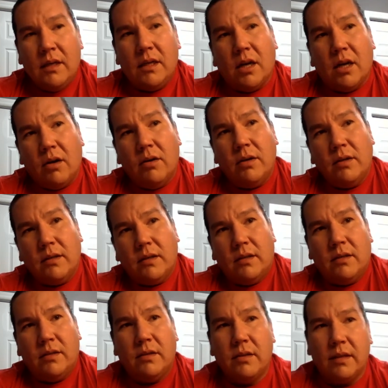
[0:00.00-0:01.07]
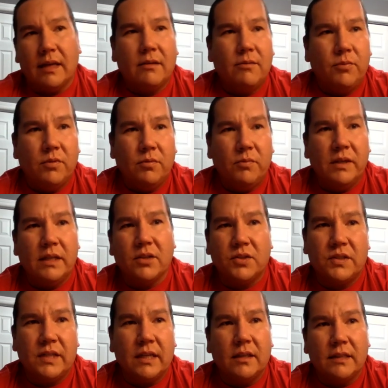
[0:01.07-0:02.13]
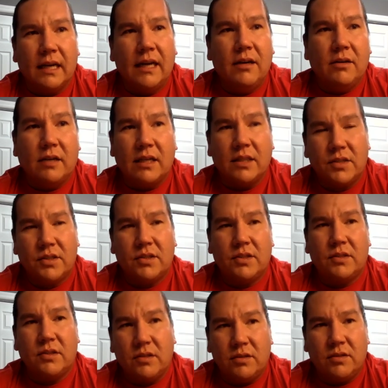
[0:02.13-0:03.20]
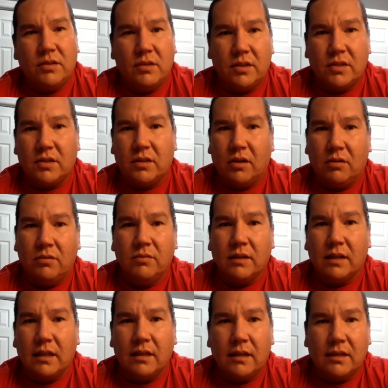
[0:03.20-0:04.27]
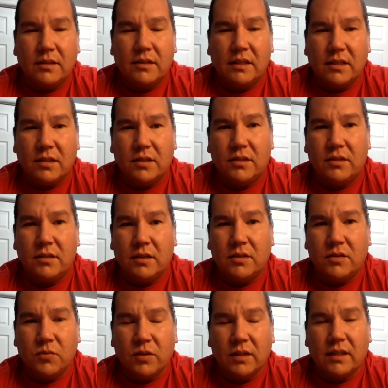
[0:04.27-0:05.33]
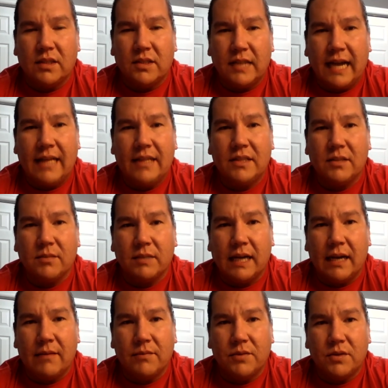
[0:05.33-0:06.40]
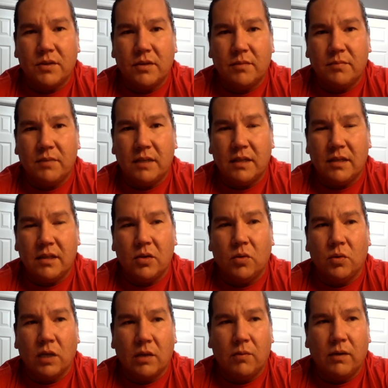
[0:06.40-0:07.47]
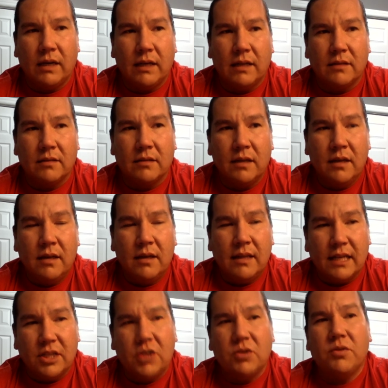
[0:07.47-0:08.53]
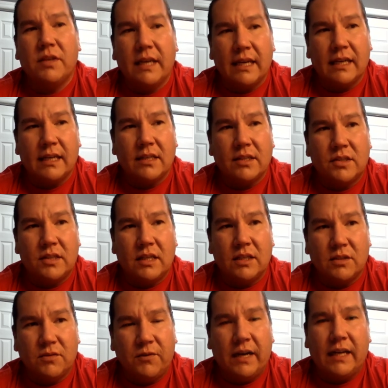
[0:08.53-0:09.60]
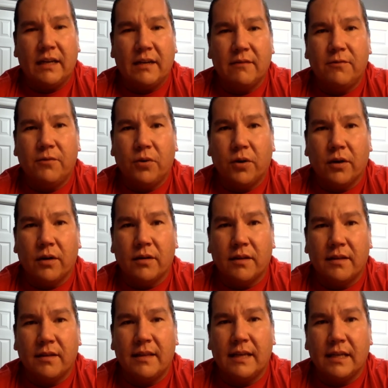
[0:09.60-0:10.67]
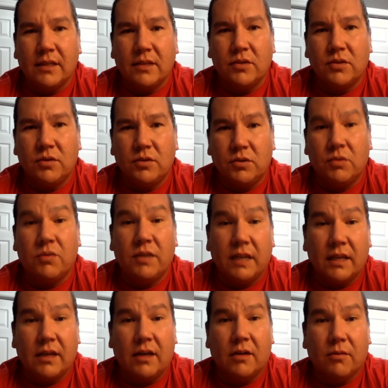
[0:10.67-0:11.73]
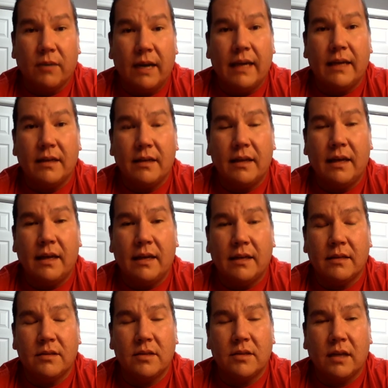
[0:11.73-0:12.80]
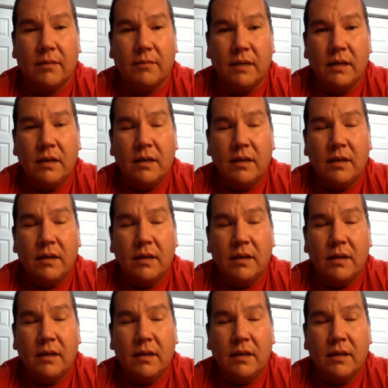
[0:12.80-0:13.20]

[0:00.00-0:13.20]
you know like w- when you're singled out it's it's lonely it's it's it's really sad sometimes to be the only one that you think is is fighting for the things you think are right and um,